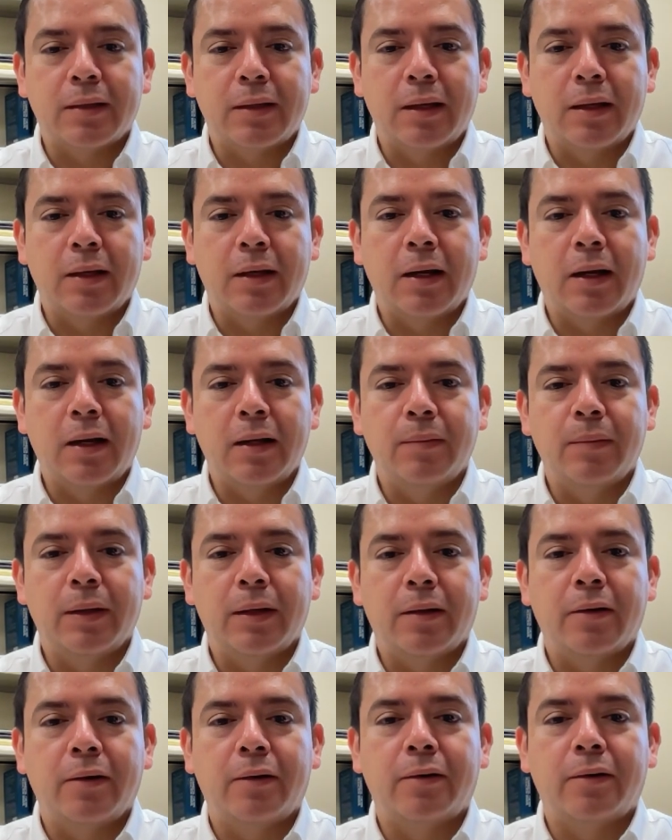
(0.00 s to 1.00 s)
they can
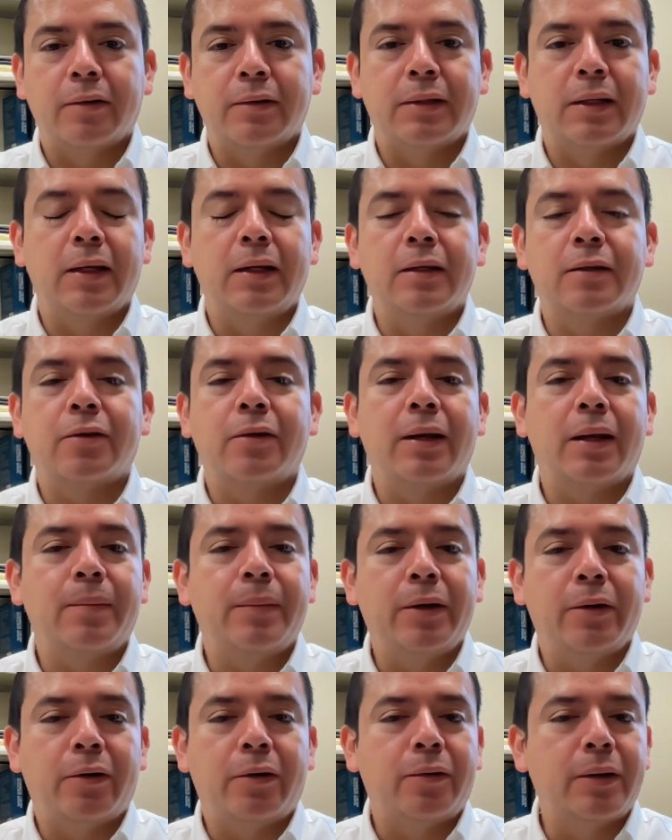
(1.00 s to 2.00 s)
because there is going to be
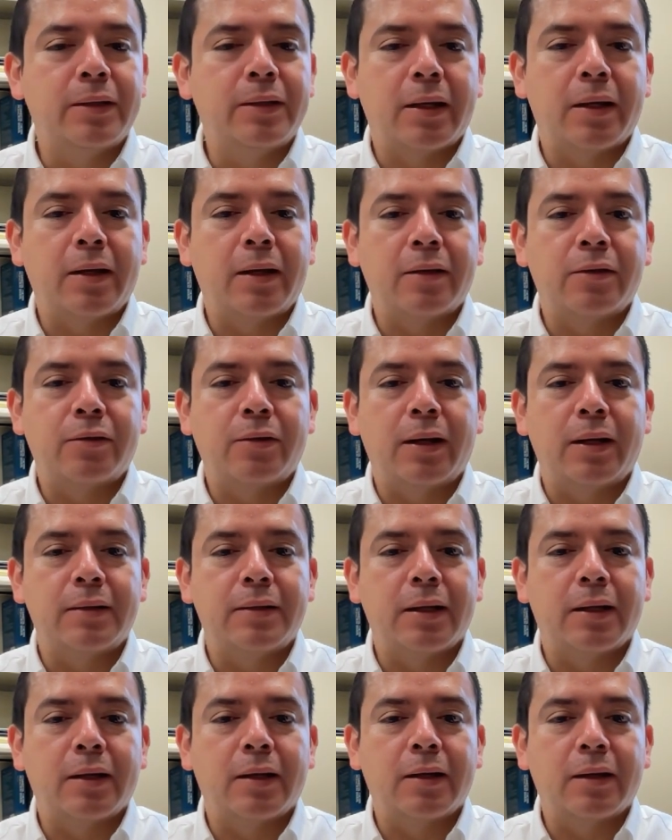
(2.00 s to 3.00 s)
always a natural
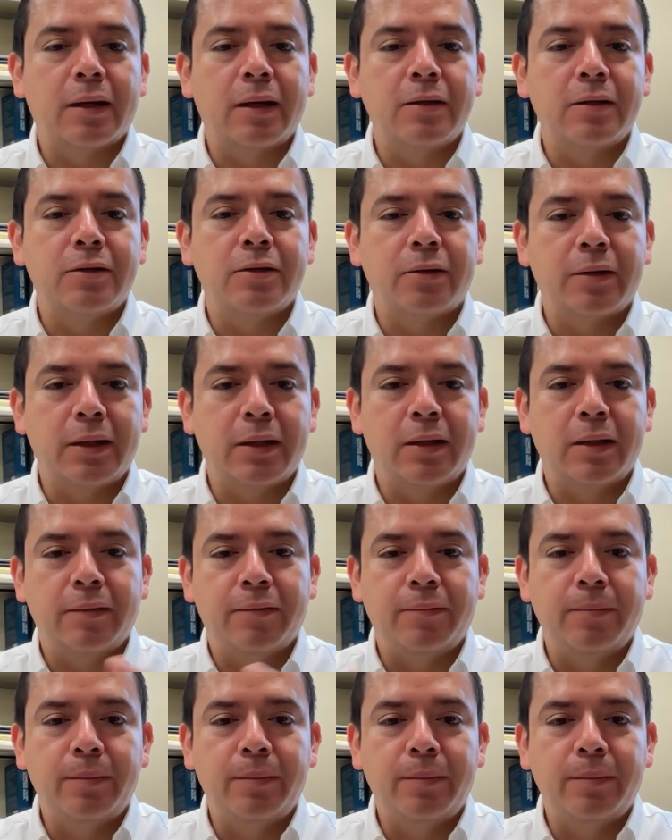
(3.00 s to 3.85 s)
segregation in the